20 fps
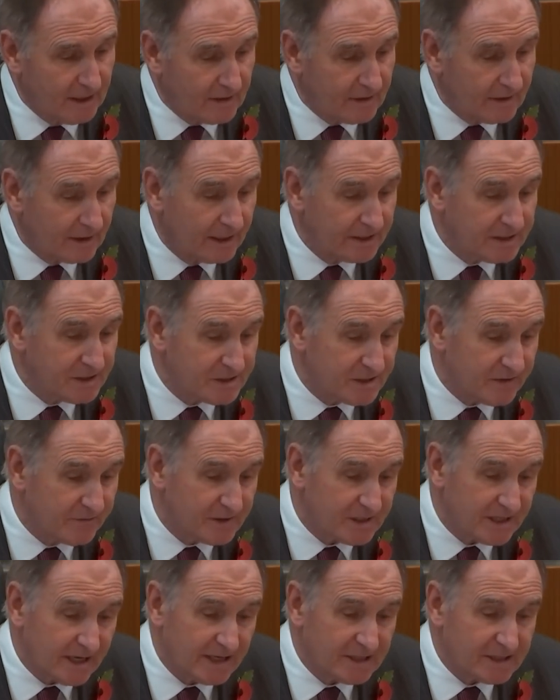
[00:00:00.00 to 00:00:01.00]
The
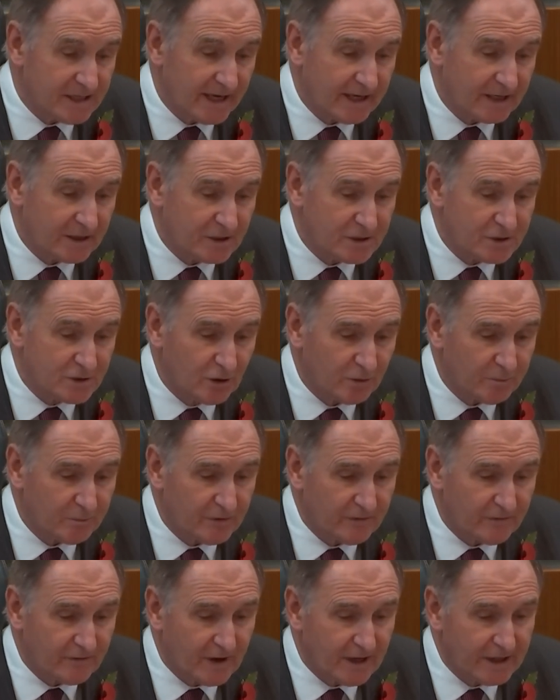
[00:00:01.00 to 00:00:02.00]
1978 Act does not
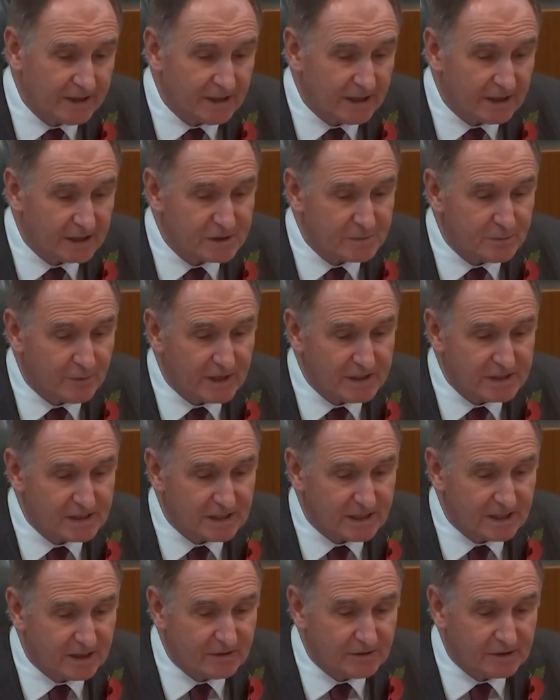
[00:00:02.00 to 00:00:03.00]
provide
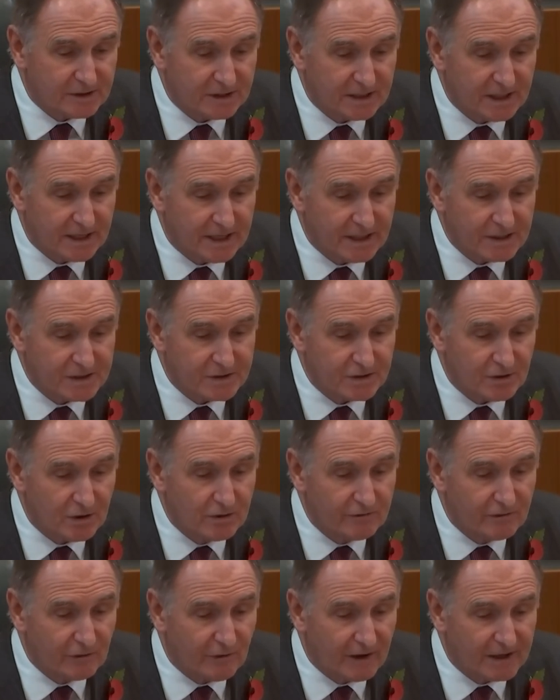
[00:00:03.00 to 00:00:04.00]
expressly that it has
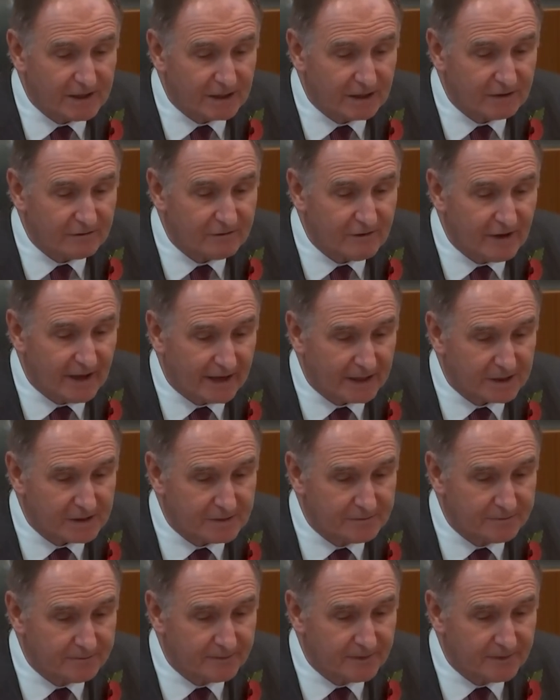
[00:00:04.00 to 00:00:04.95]
overriding effect.